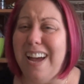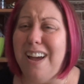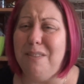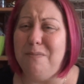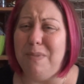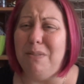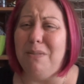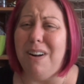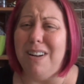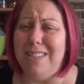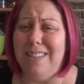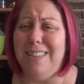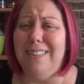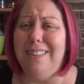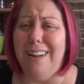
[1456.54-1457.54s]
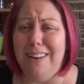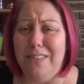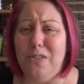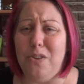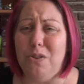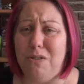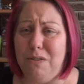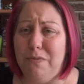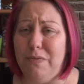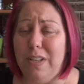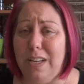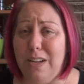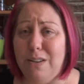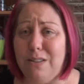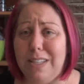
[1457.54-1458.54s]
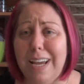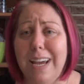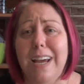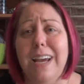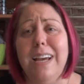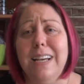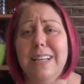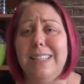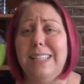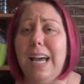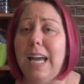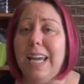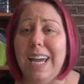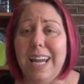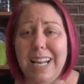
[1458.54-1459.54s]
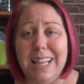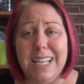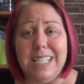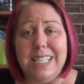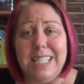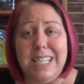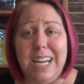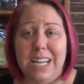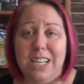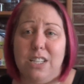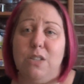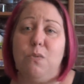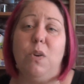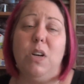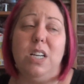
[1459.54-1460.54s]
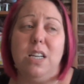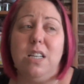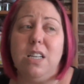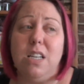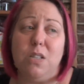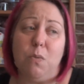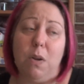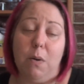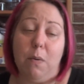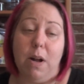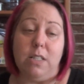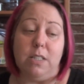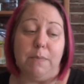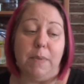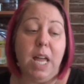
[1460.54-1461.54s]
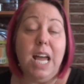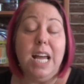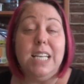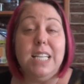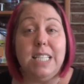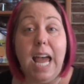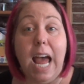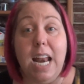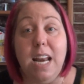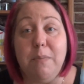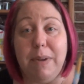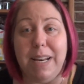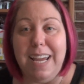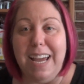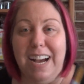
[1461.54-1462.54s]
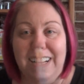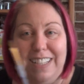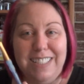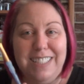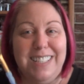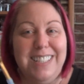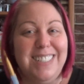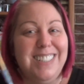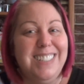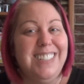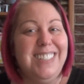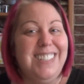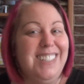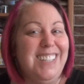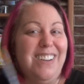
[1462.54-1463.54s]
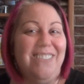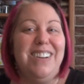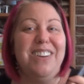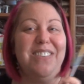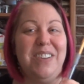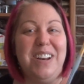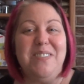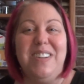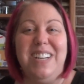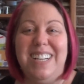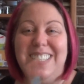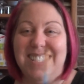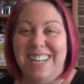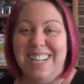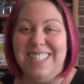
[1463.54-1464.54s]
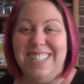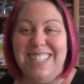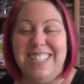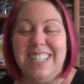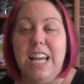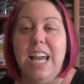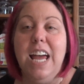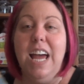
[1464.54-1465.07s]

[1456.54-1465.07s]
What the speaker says: I've been watching a lot of YouTube videos. So I get in these stages where I just want to watch them. Does anybody else, I wonder if anybody else does this.